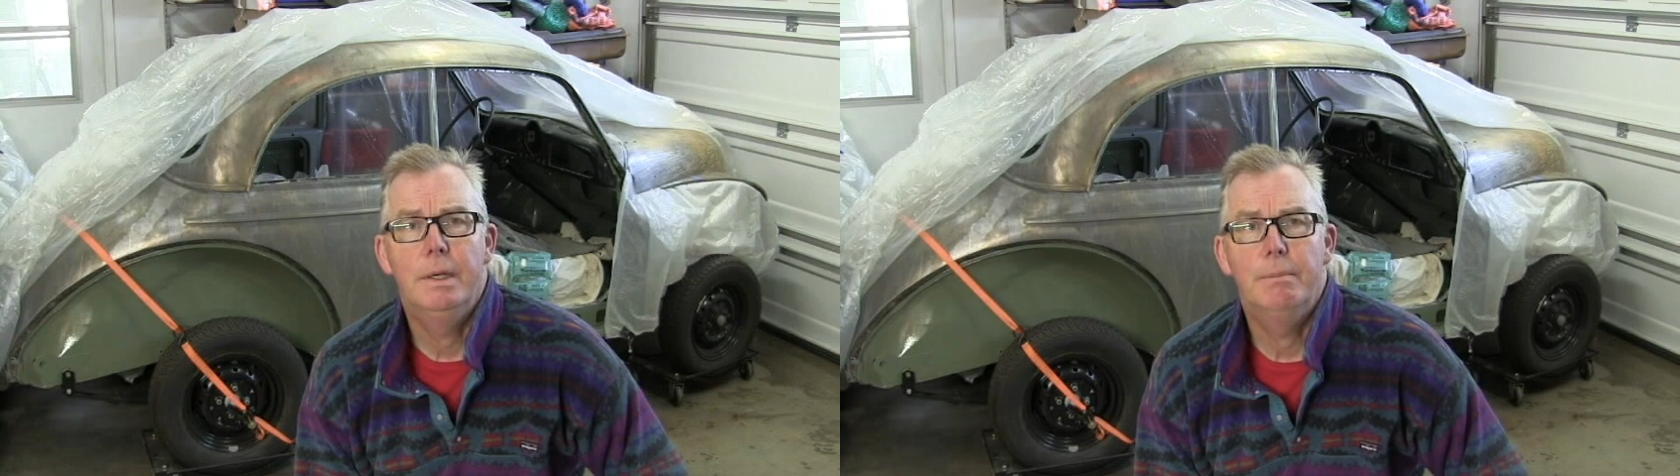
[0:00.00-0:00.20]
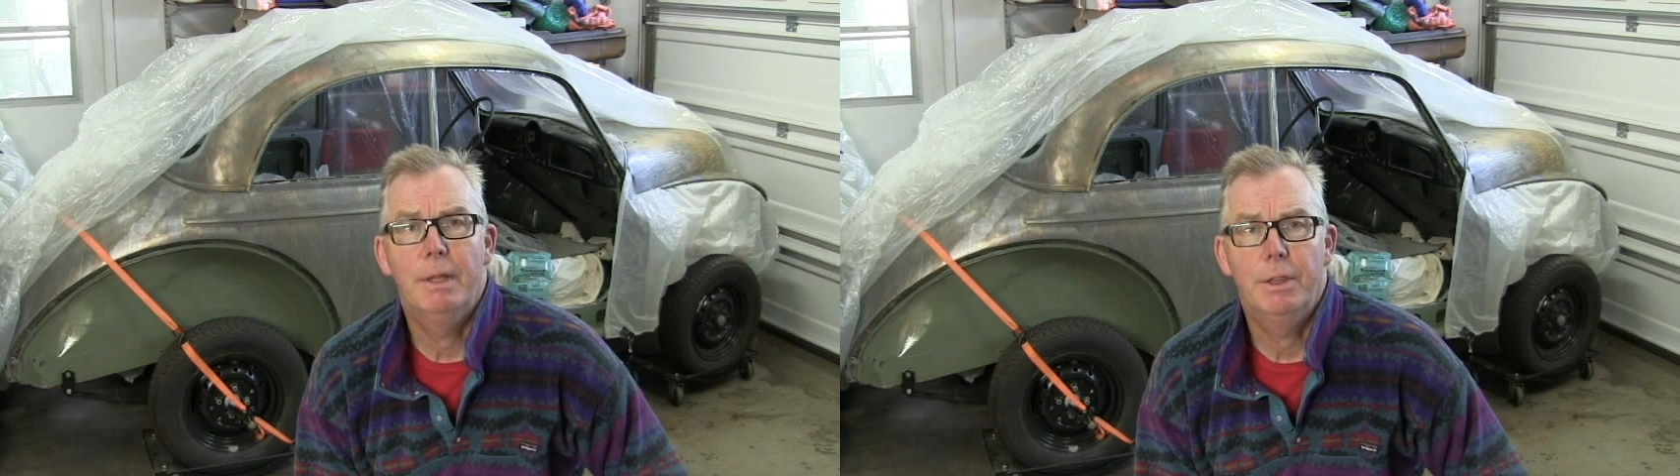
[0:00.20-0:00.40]

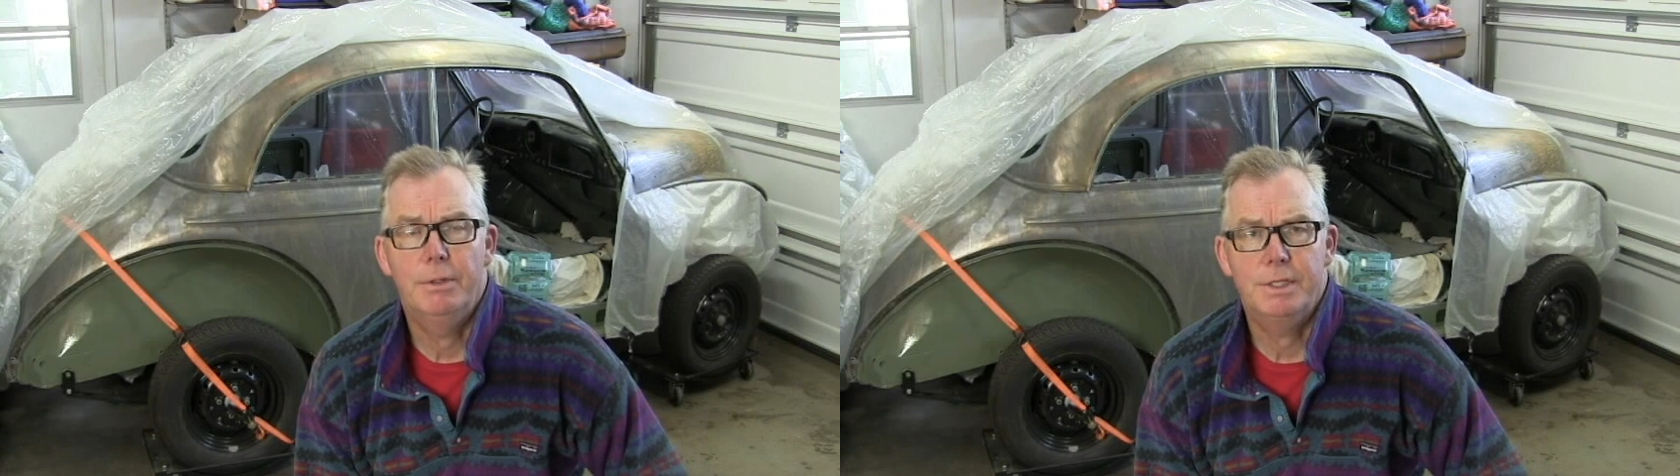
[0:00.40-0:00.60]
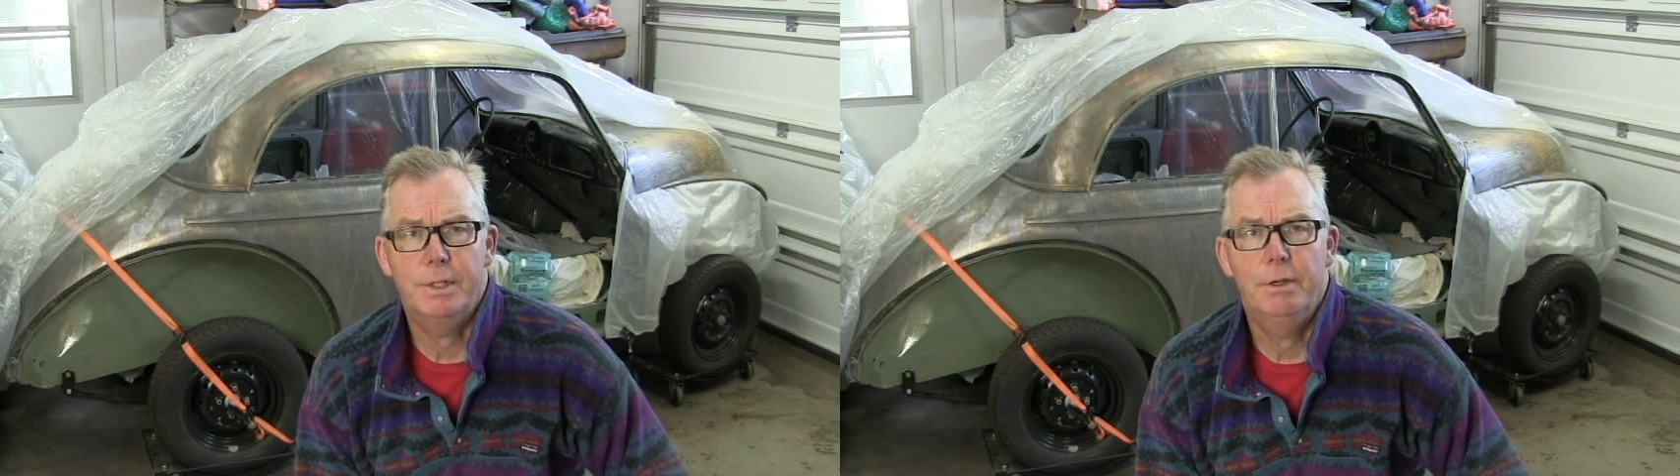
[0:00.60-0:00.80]
month
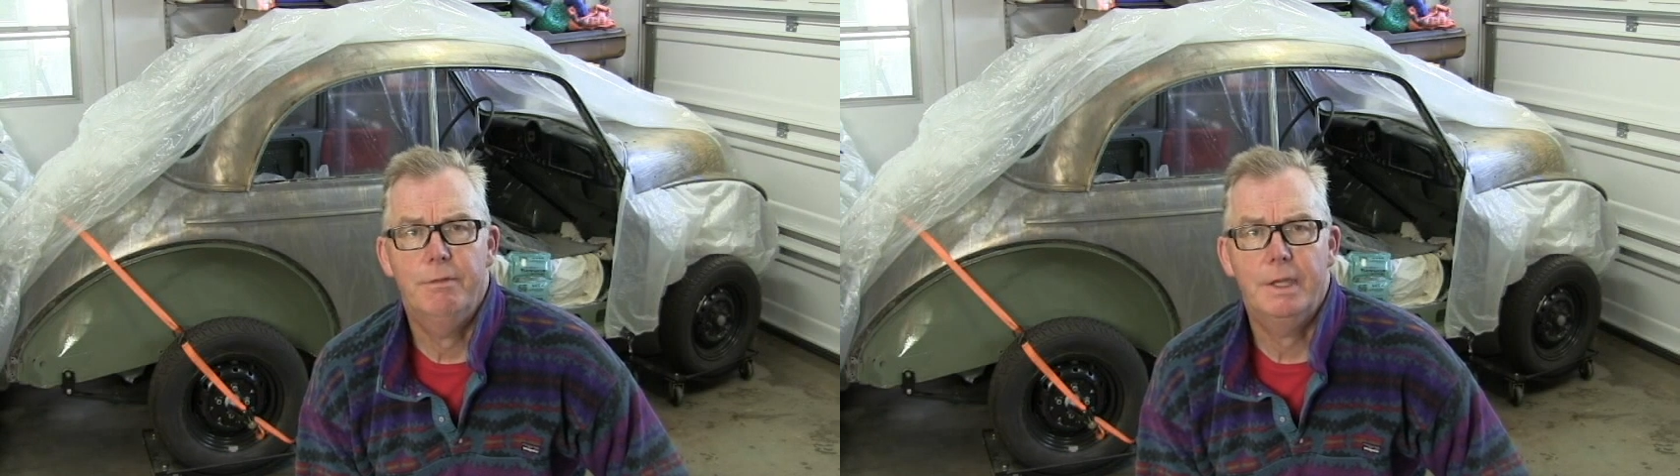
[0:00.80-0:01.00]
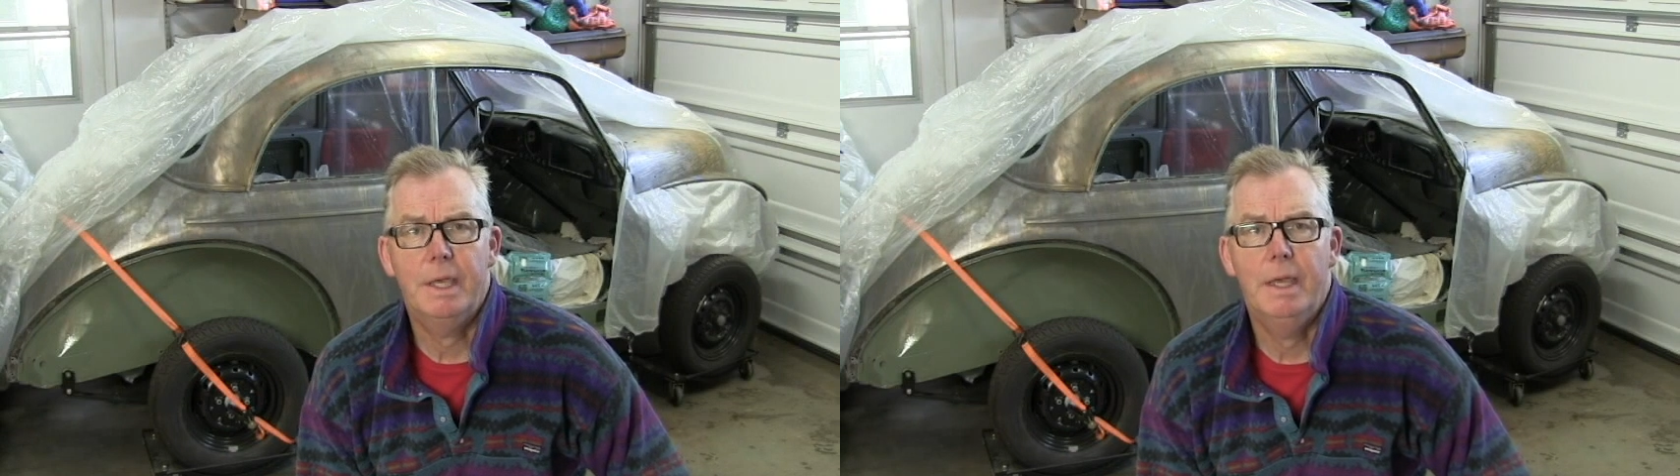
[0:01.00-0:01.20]
or so
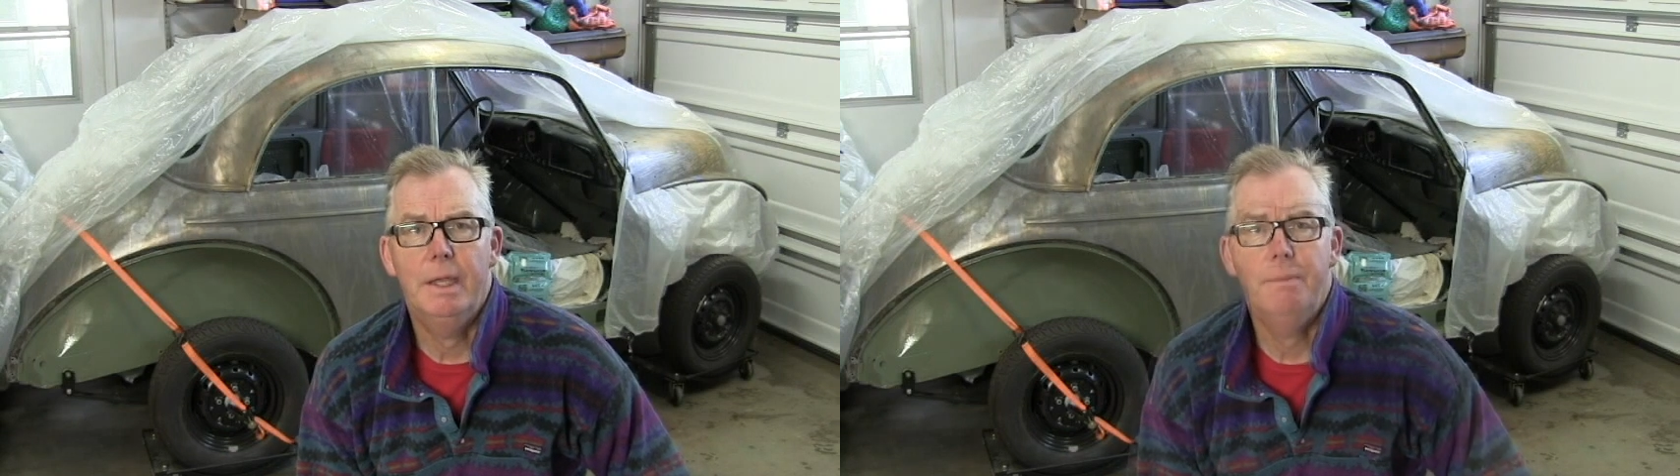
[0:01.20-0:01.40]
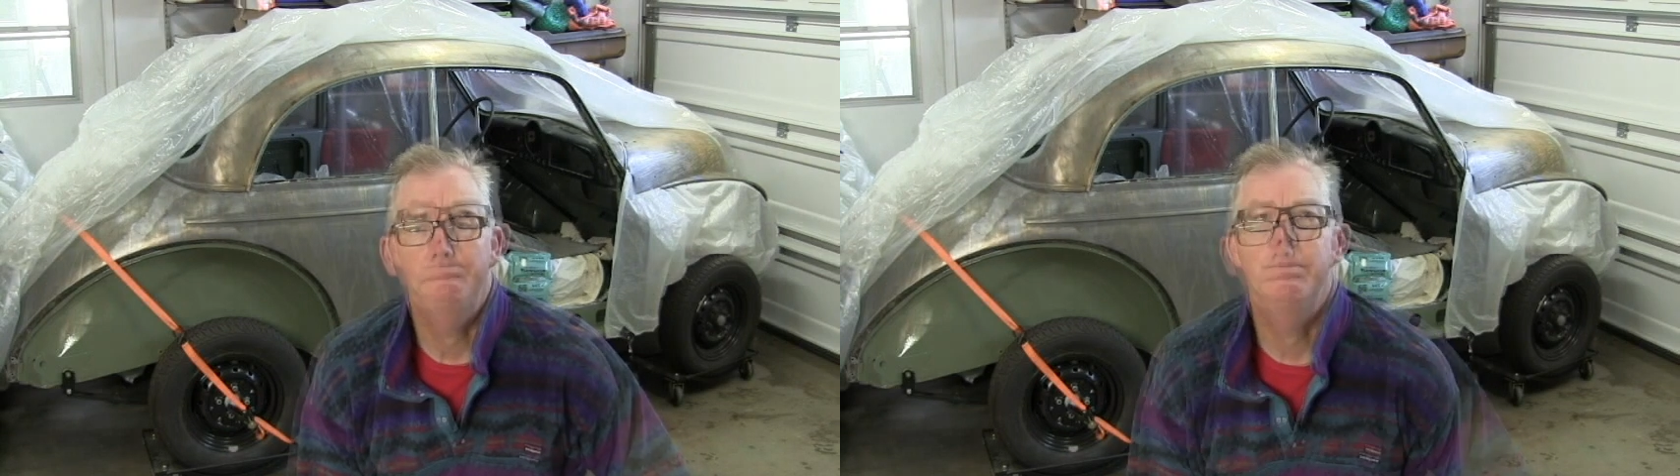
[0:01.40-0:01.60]
if I
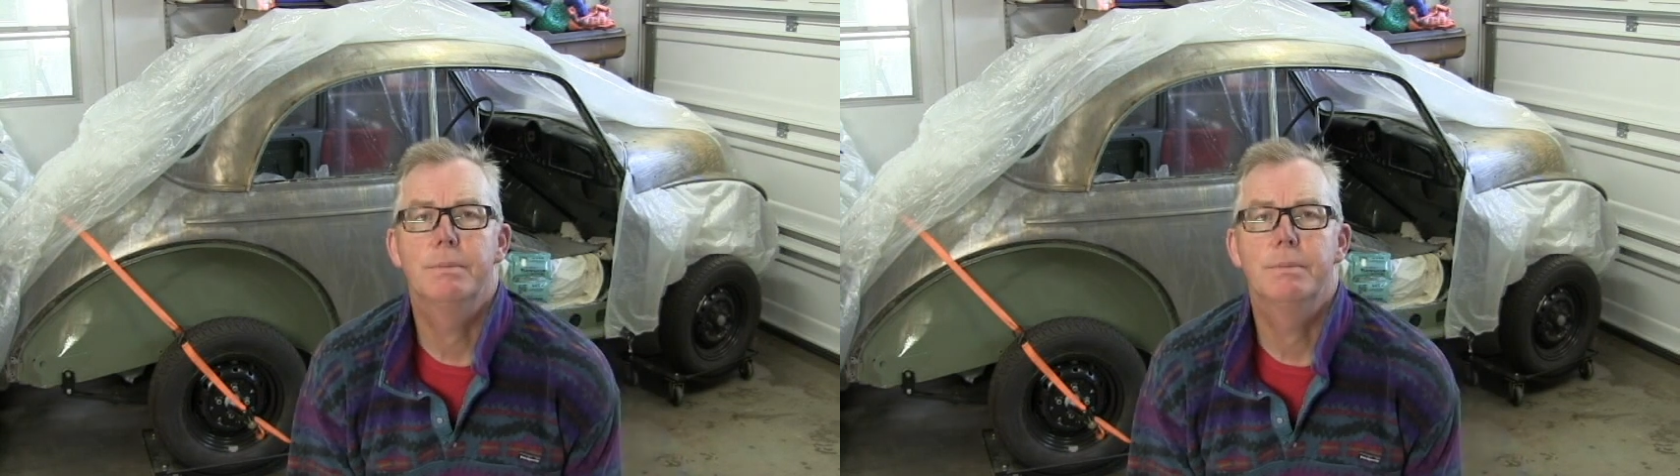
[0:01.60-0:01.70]
can.